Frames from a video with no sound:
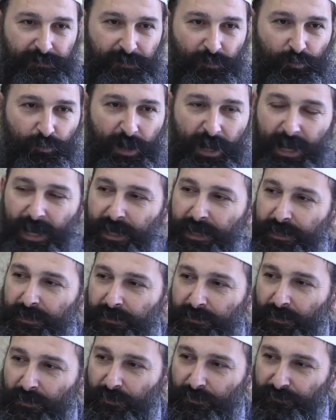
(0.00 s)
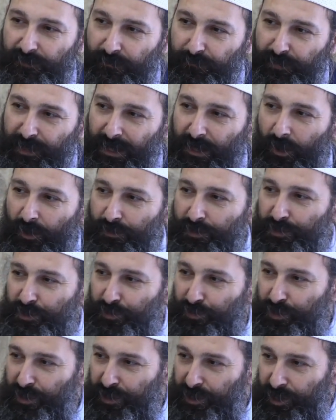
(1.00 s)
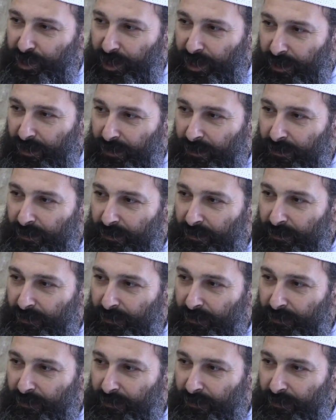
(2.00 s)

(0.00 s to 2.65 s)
The wine that belongs to the king.